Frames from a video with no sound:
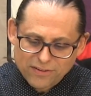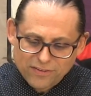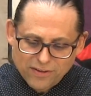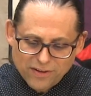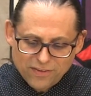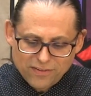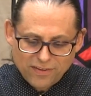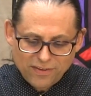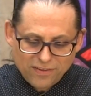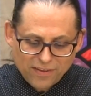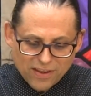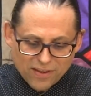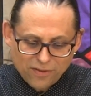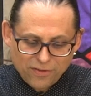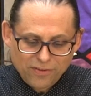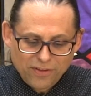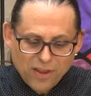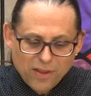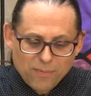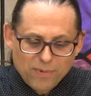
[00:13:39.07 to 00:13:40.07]
Jesus
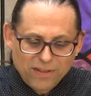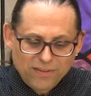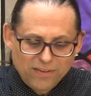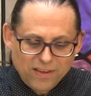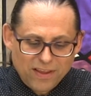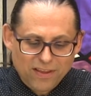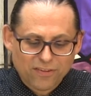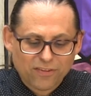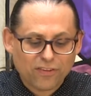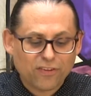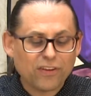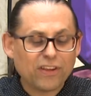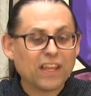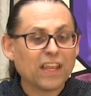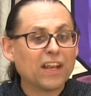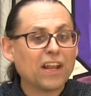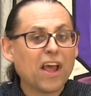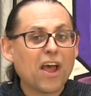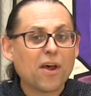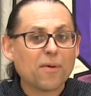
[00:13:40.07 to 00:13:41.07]
heals him and says,
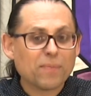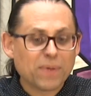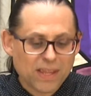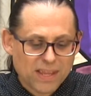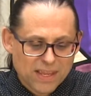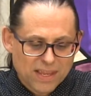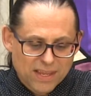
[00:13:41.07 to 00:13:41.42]
"Get up,